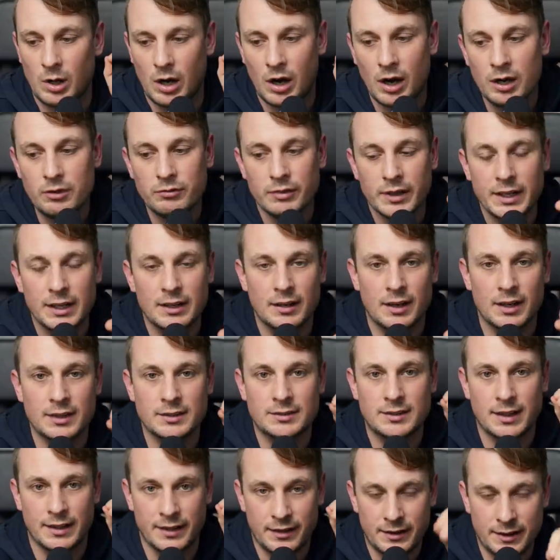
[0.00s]
I
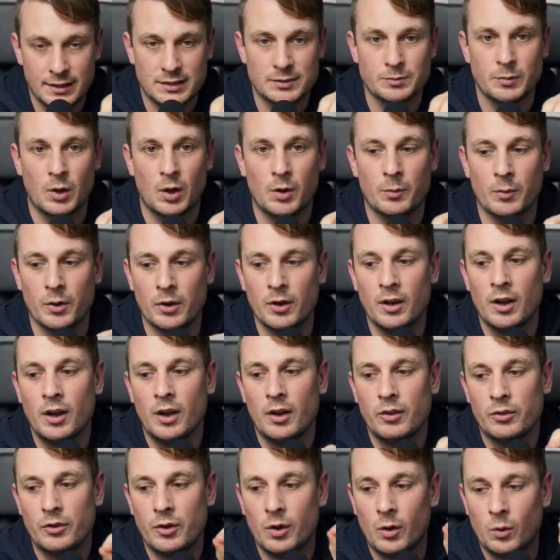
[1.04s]
realised at this moment
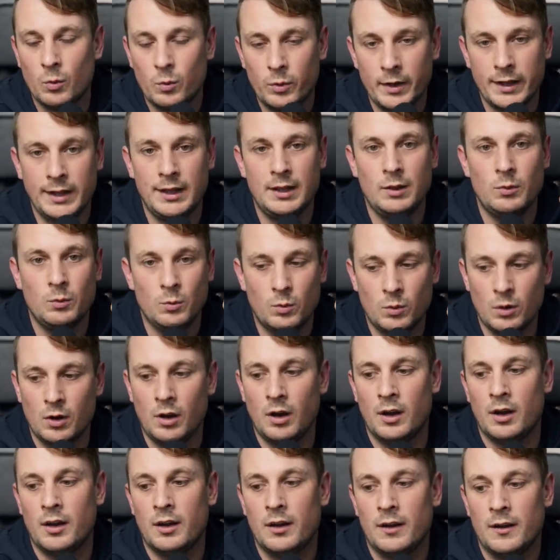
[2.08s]
that we
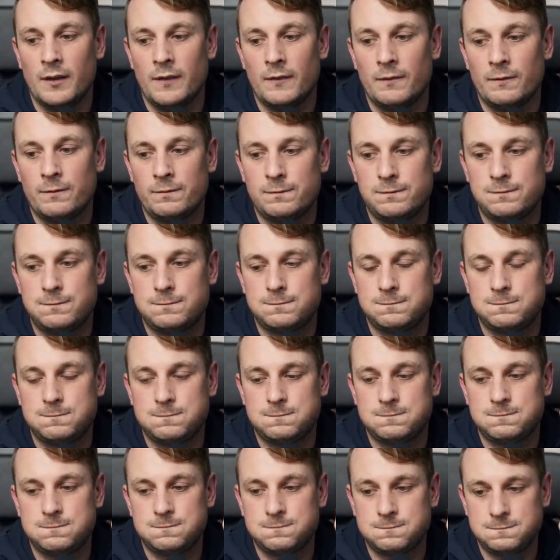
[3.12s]
were
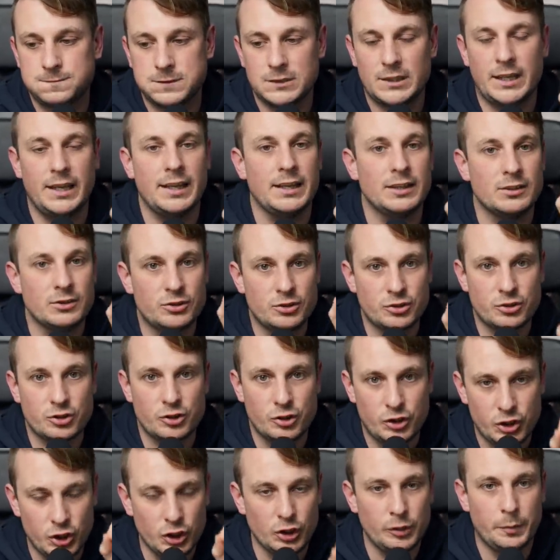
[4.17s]
fucking
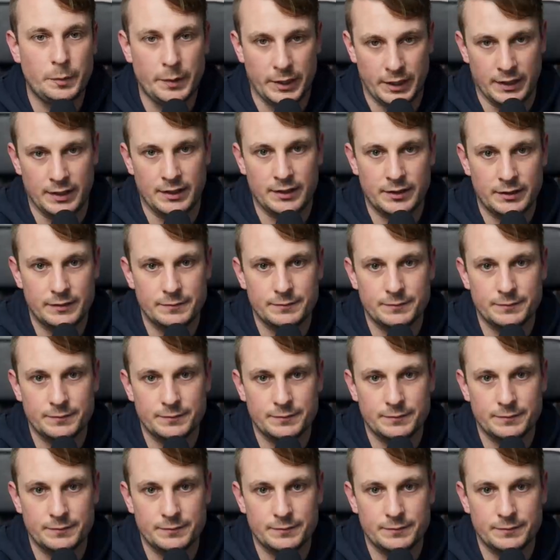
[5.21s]
stupid.